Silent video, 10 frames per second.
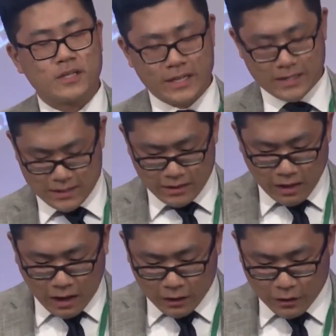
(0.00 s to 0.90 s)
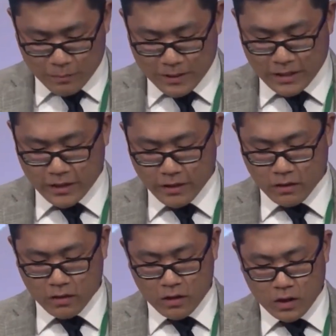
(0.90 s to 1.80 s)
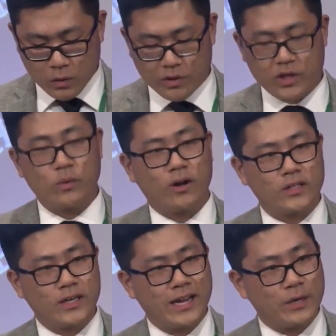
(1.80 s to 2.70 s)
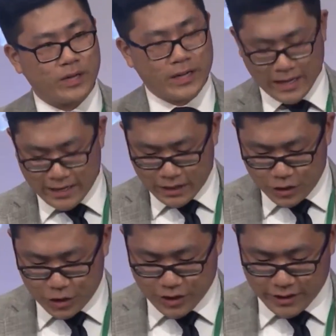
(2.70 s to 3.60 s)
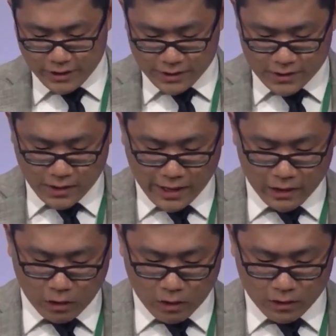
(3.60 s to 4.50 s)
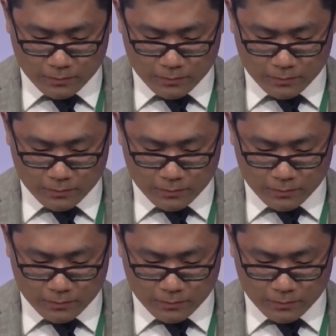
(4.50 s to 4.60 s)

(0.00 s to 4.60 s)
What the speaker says: It's an honor to be here with you all today to engage in this dialogue.